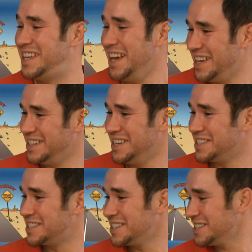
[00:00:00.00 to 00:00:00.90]
Yeah,
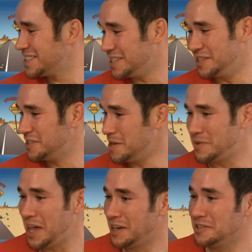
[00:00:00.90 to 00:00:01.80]
no, seriously,
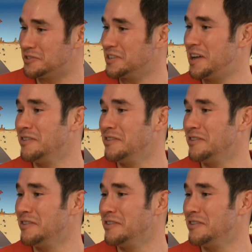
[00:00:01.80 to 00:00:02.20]
same cactus and